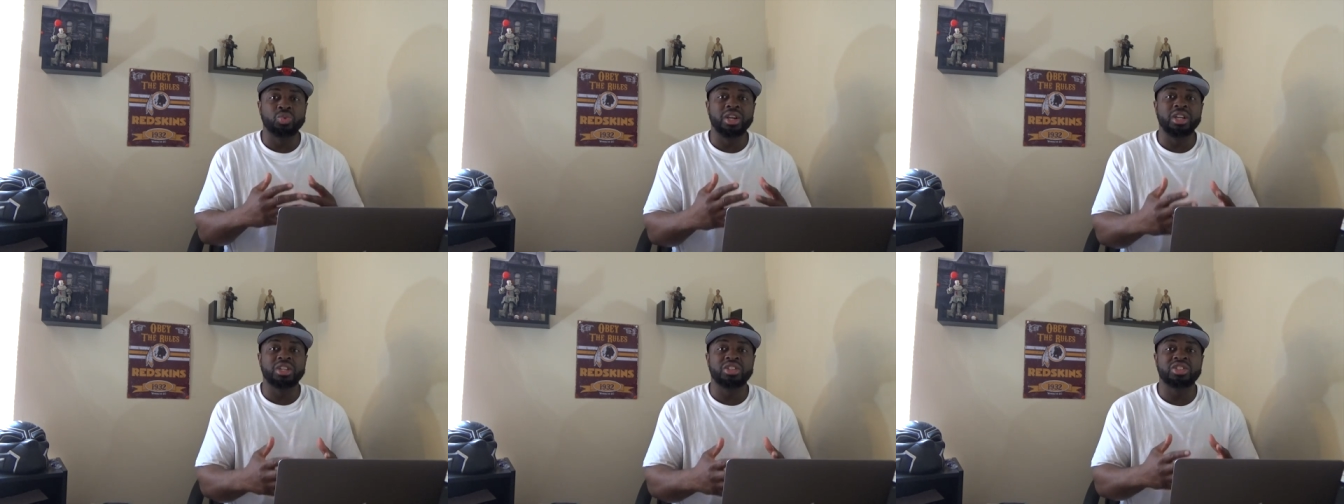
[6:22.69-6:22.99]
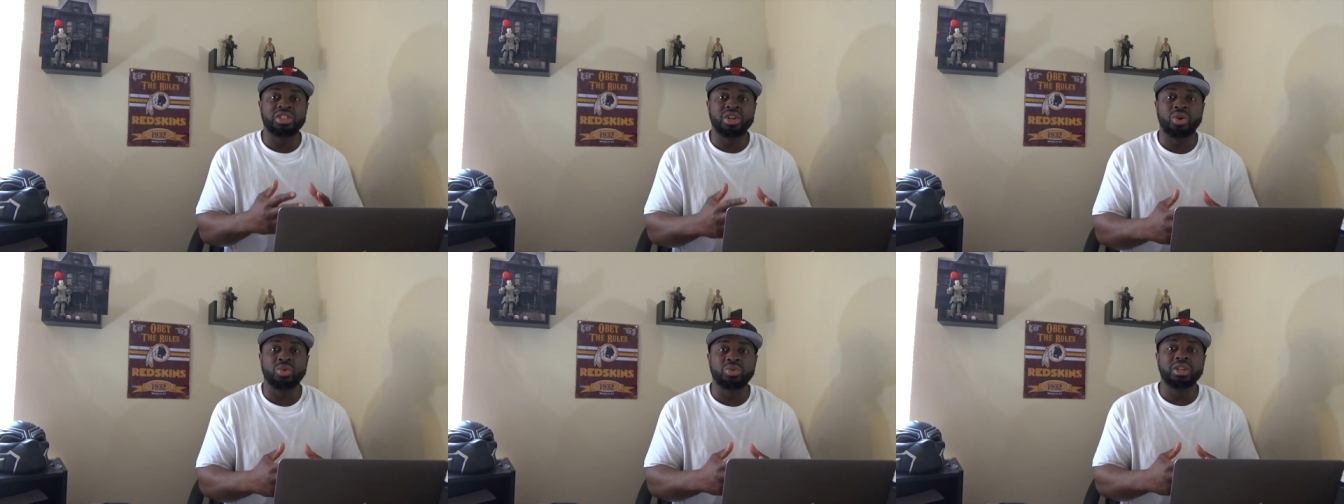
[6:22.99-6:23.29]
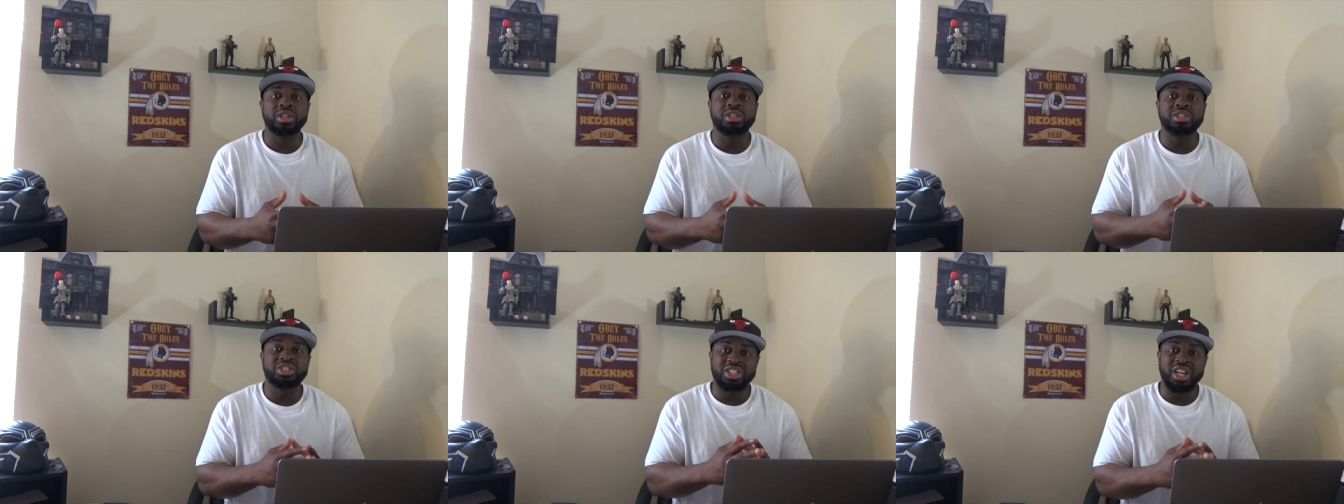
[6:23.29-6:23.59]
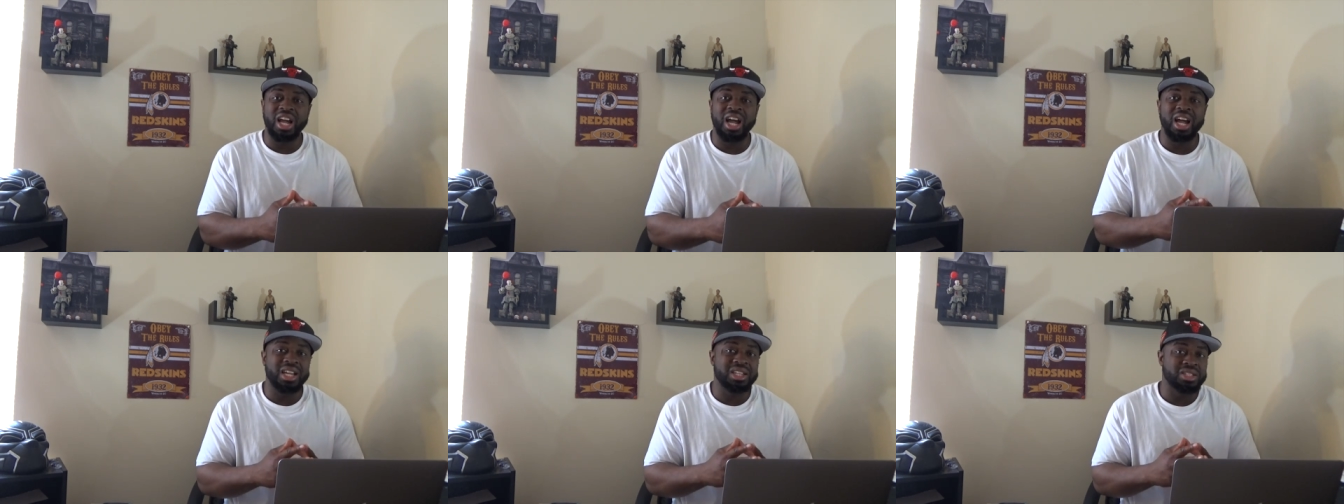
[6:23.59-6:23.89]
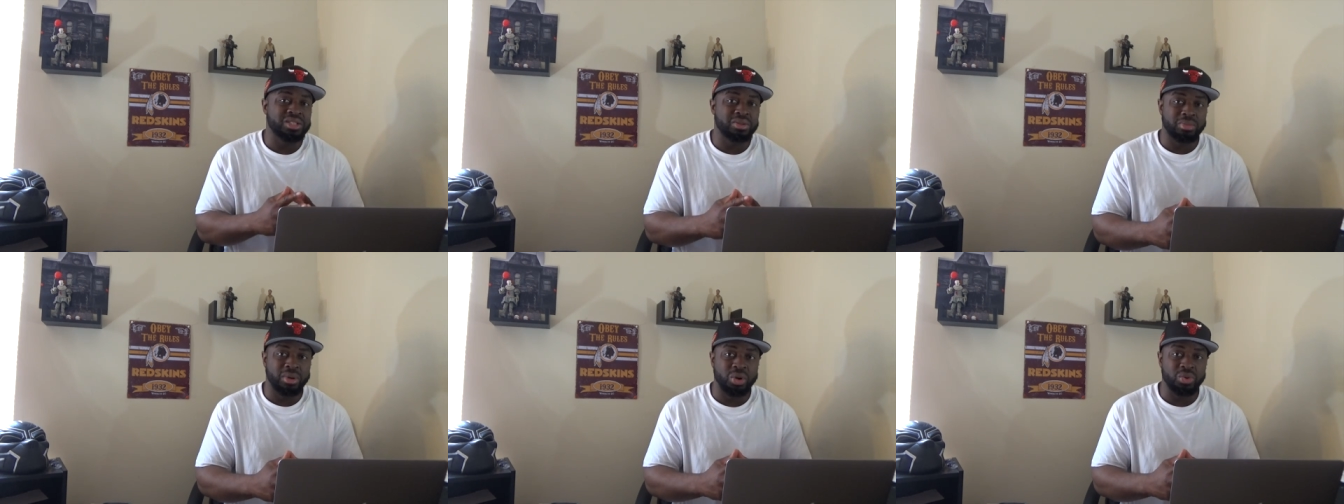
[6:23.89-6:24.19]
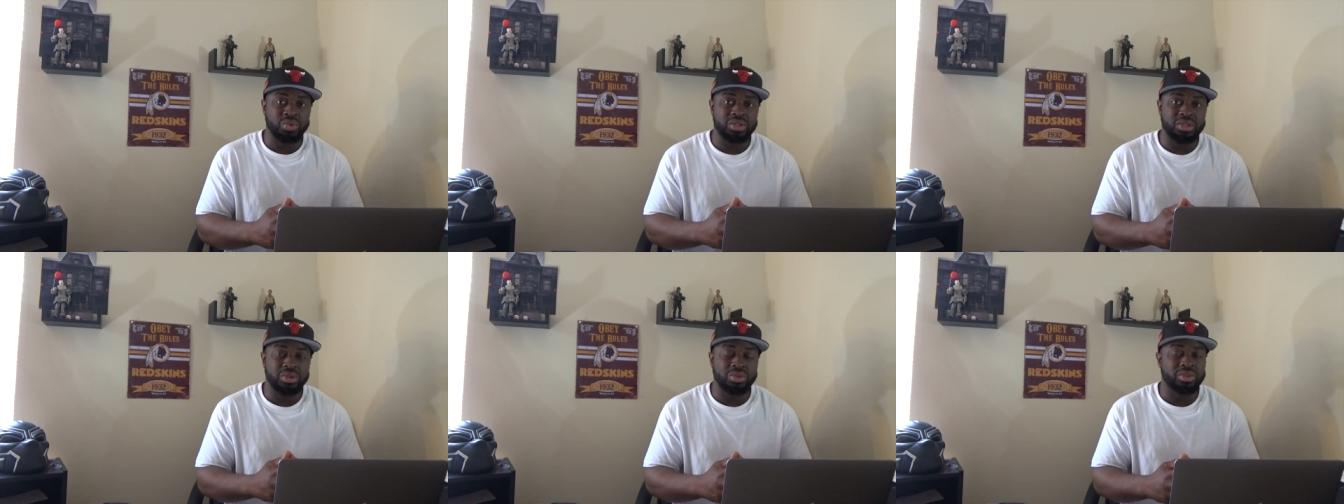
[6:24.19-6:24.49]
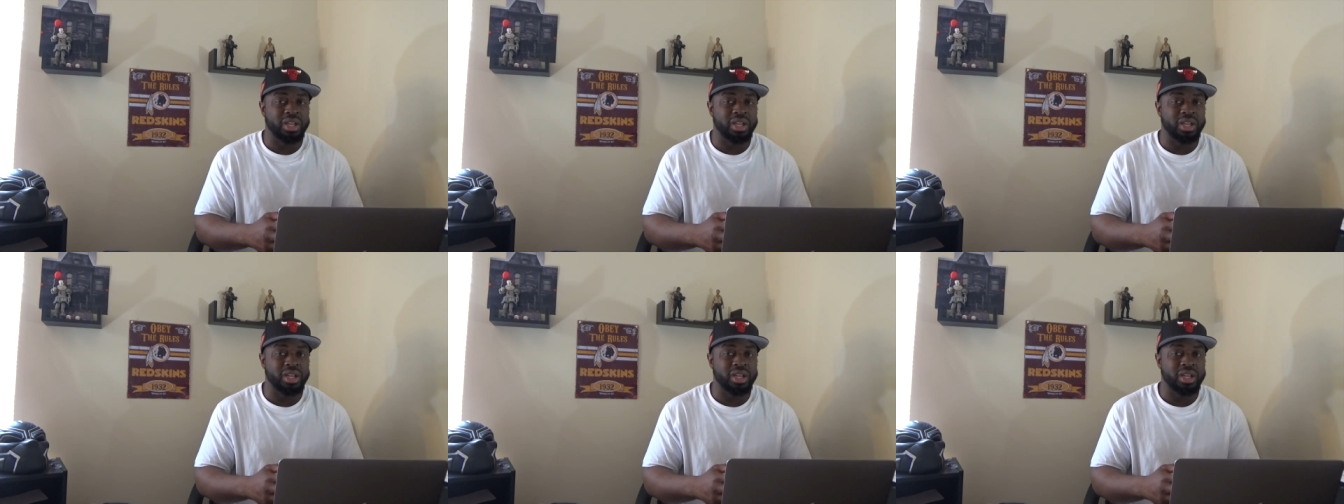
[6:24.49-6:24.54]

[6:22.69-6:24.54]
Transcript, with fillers: where Sony shines the most.